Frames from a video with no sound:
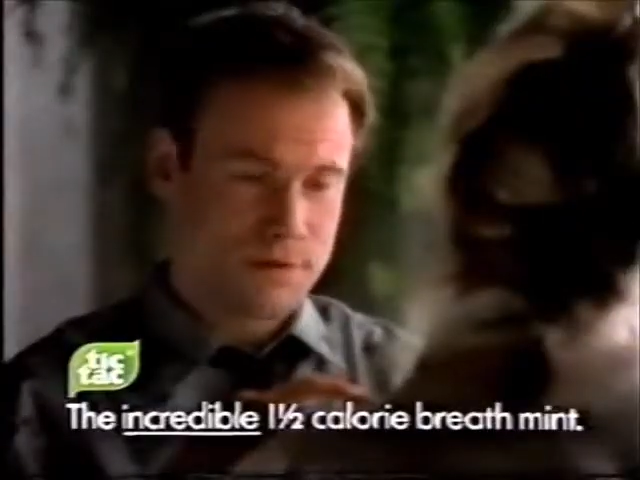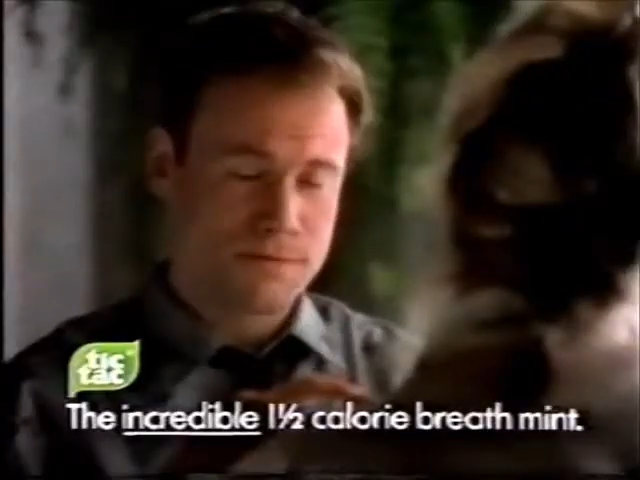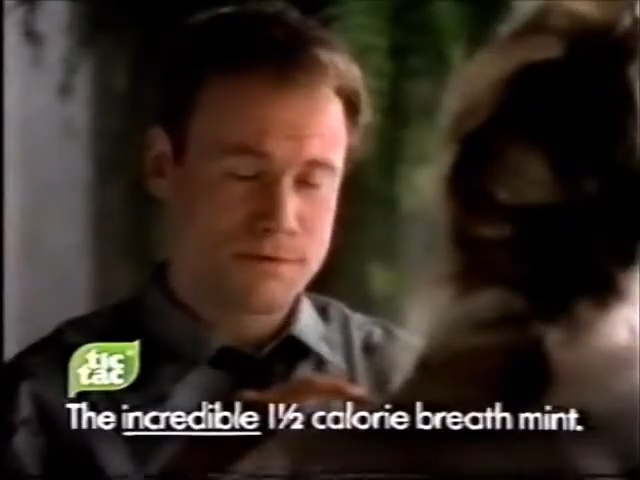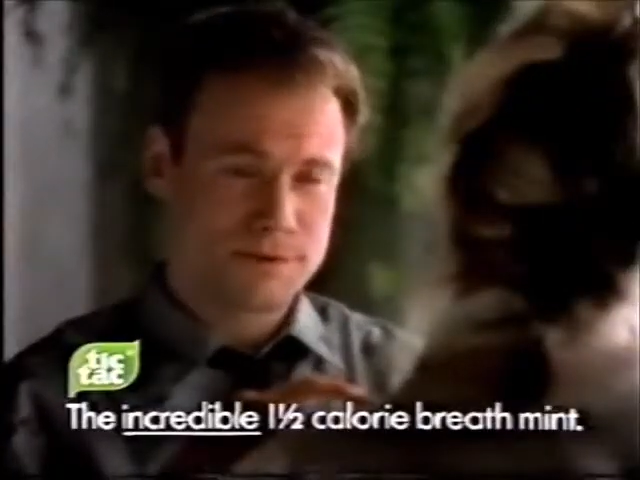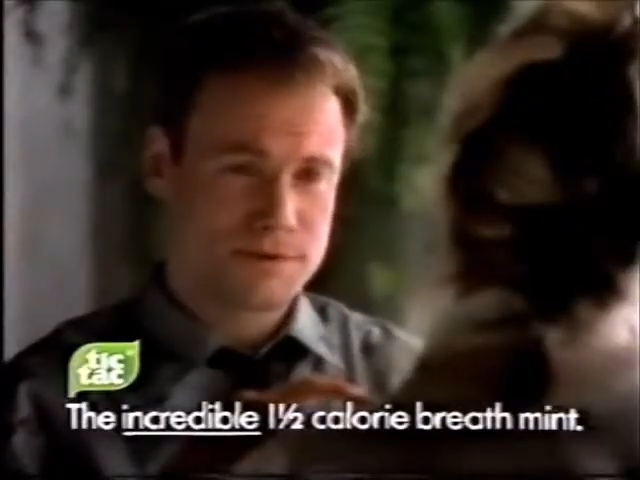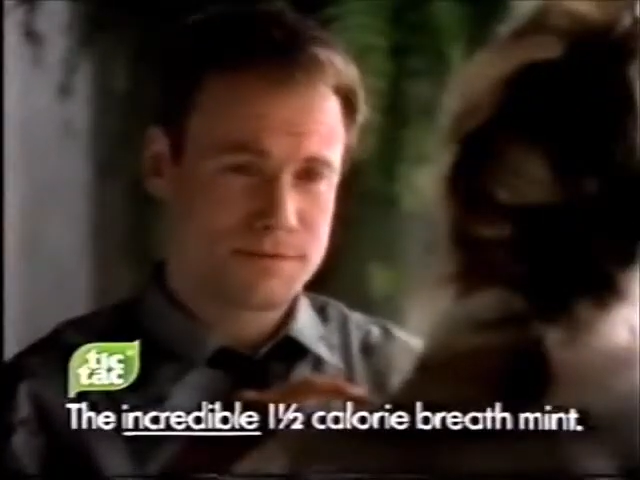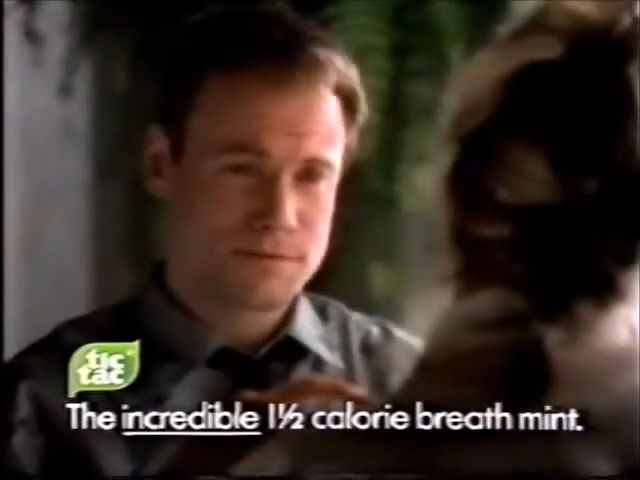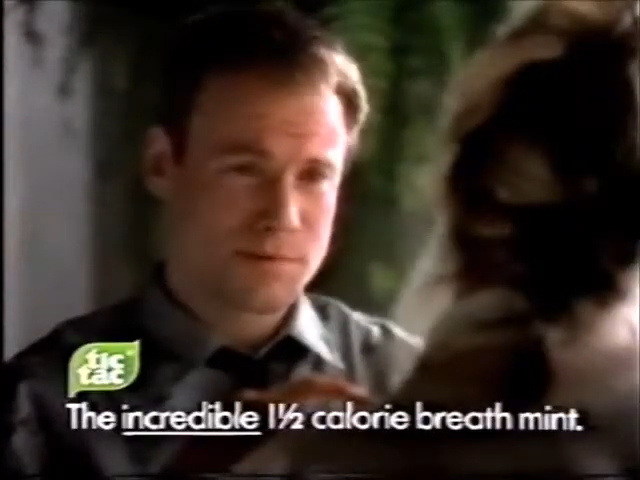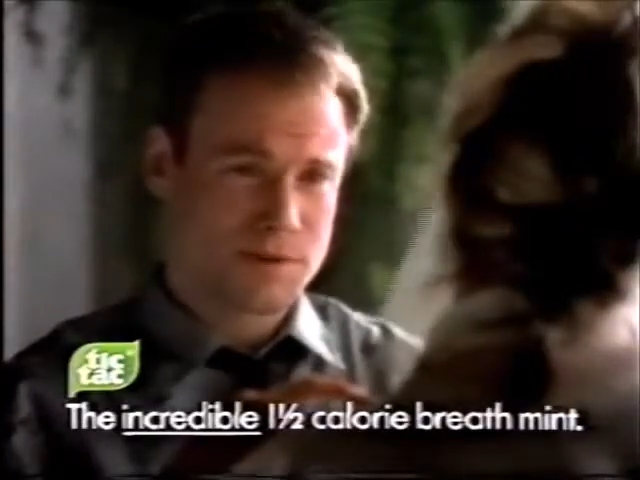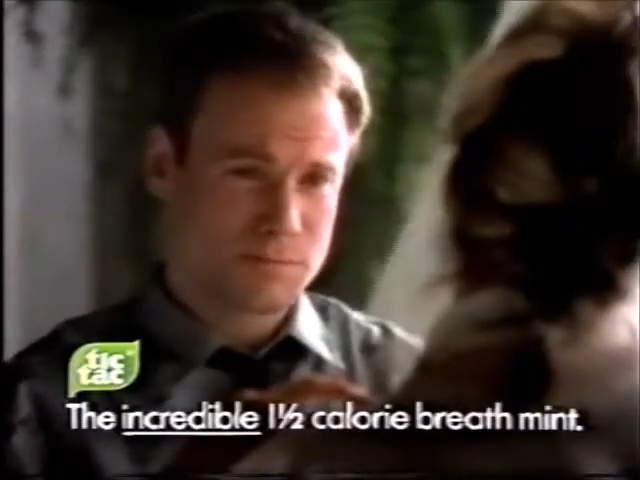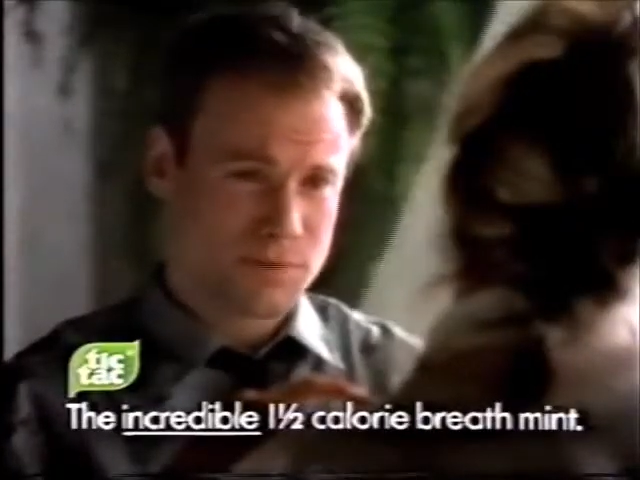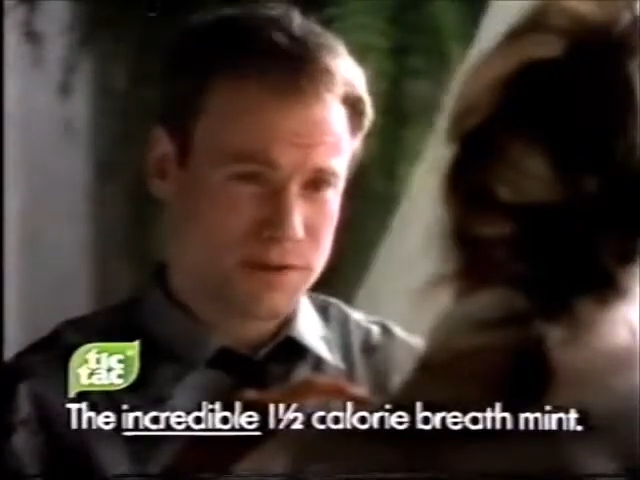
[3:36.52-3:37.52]
I think you have the
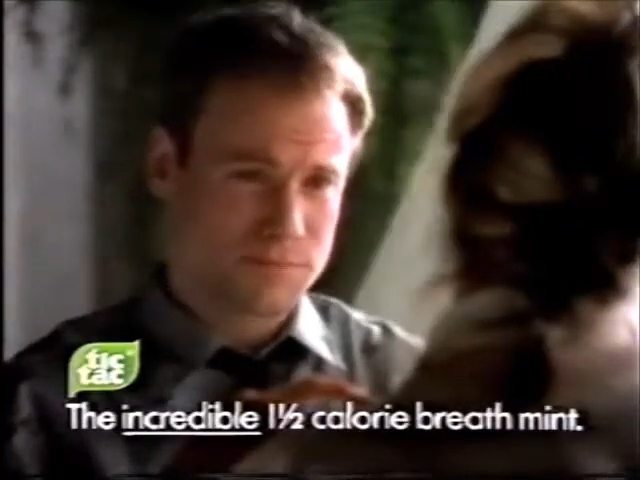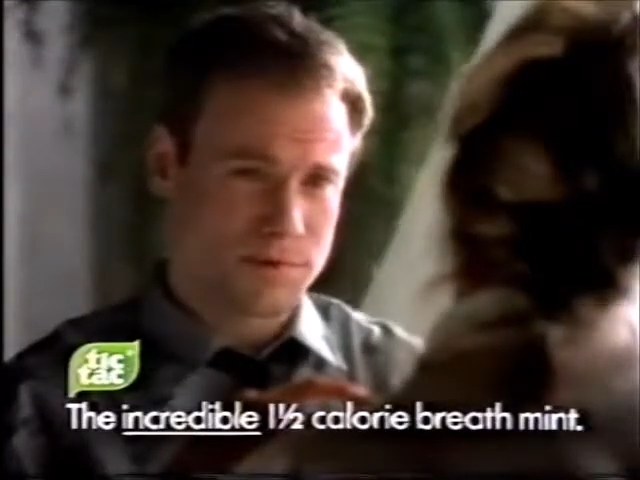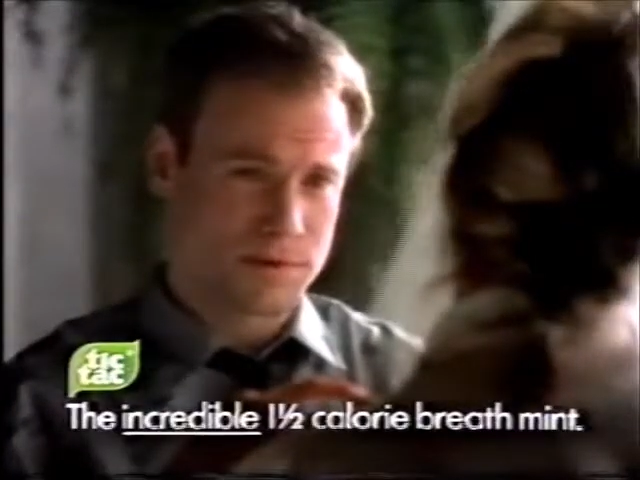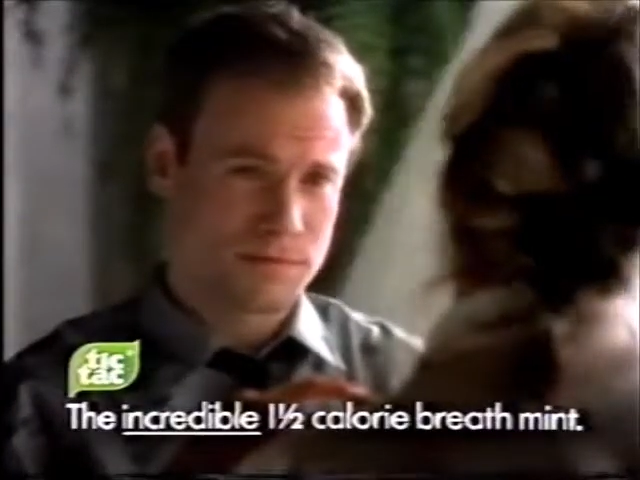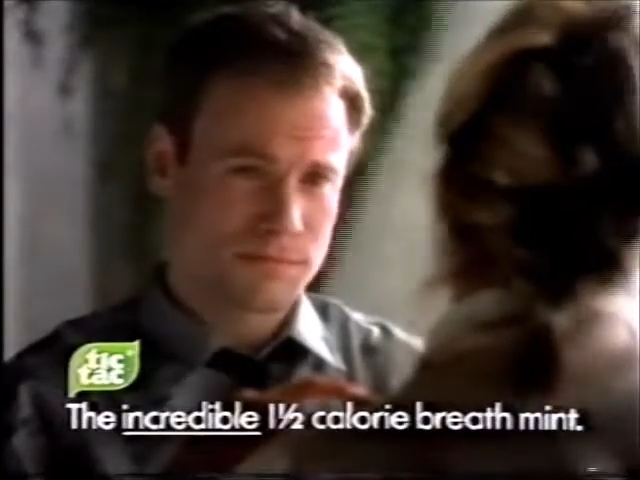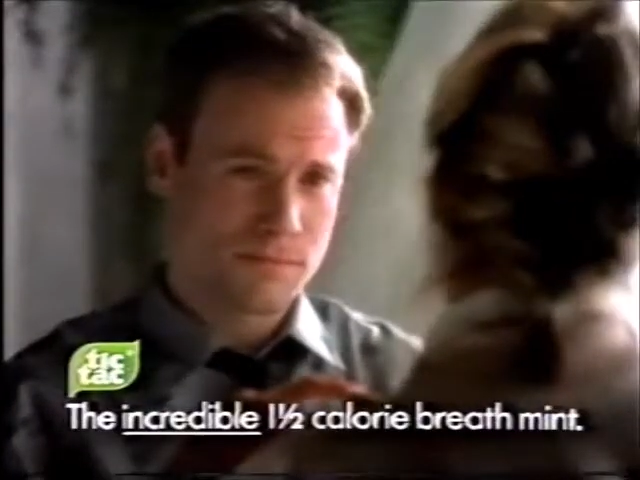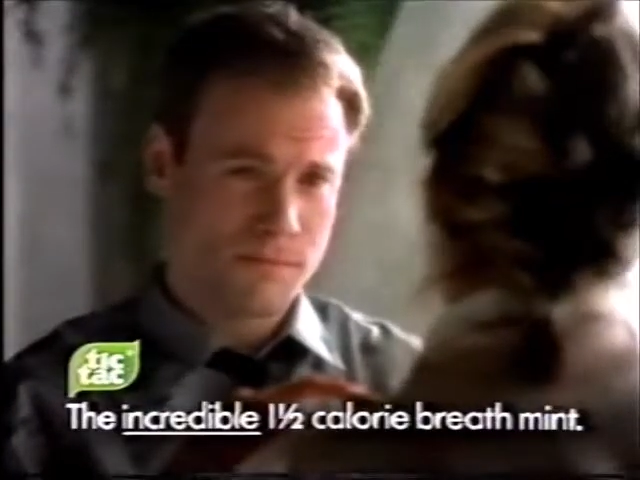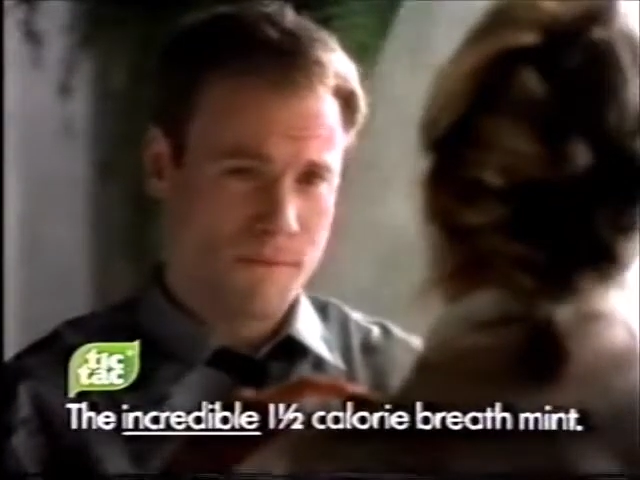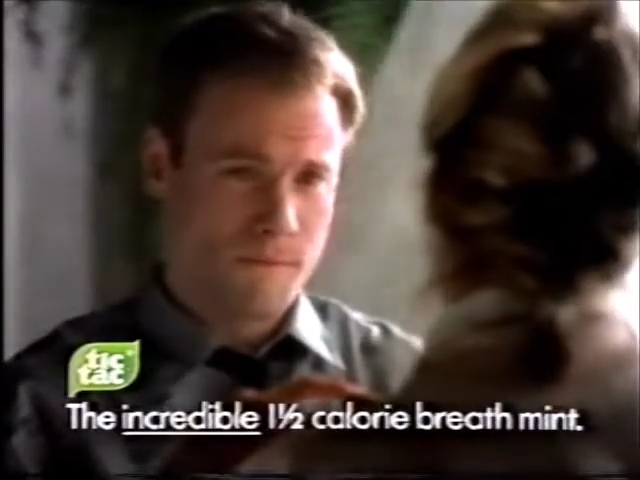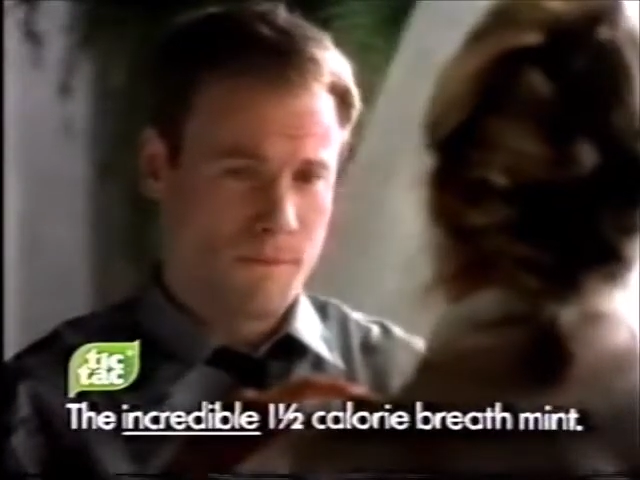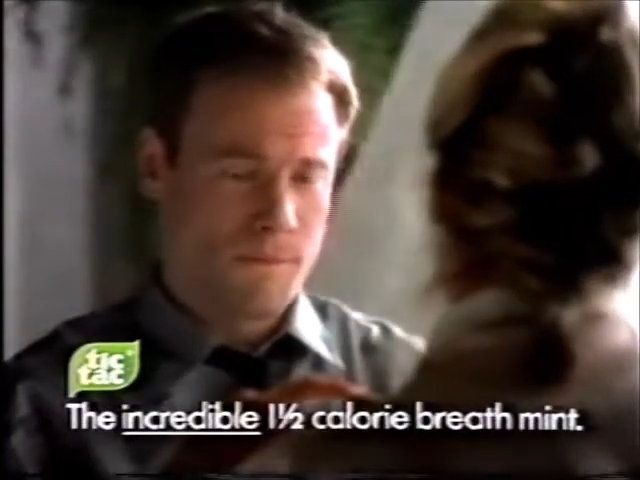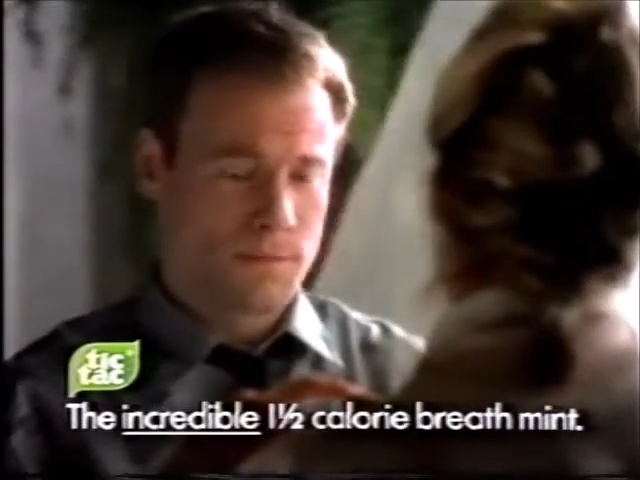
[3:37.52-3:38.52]
better breath,
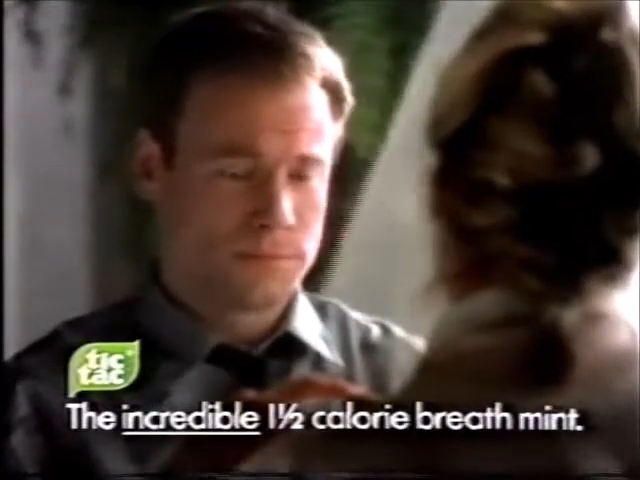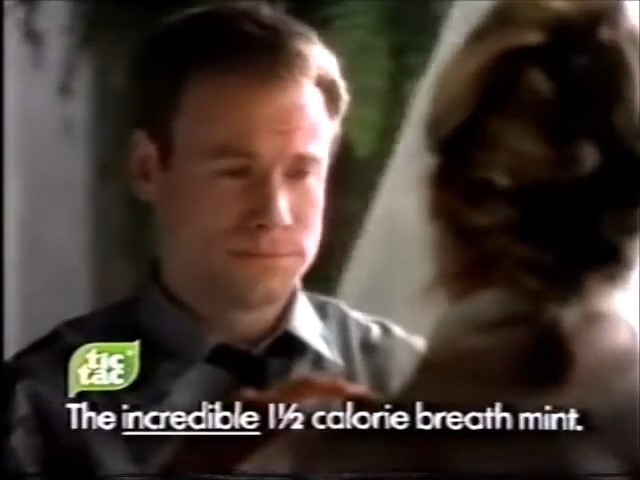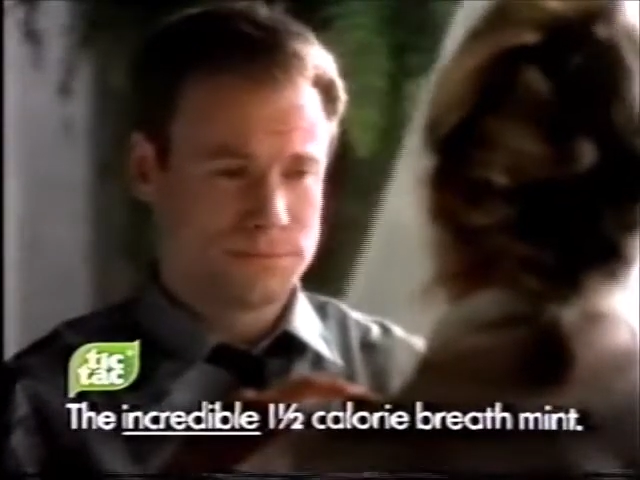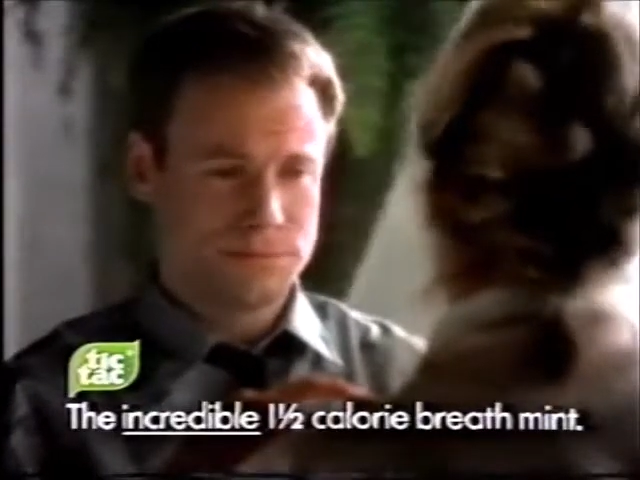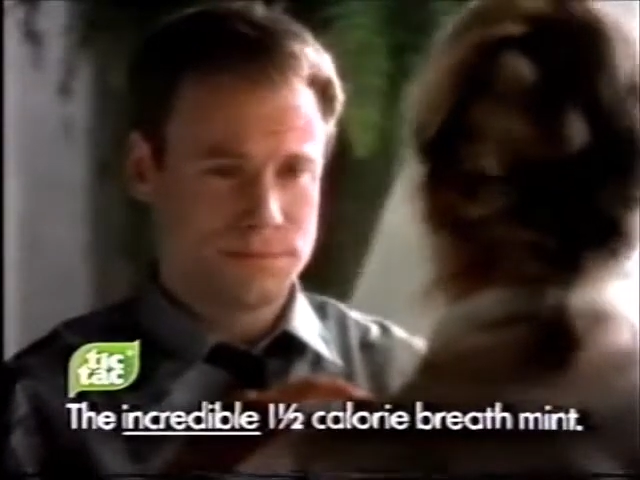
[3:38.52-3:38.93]
man.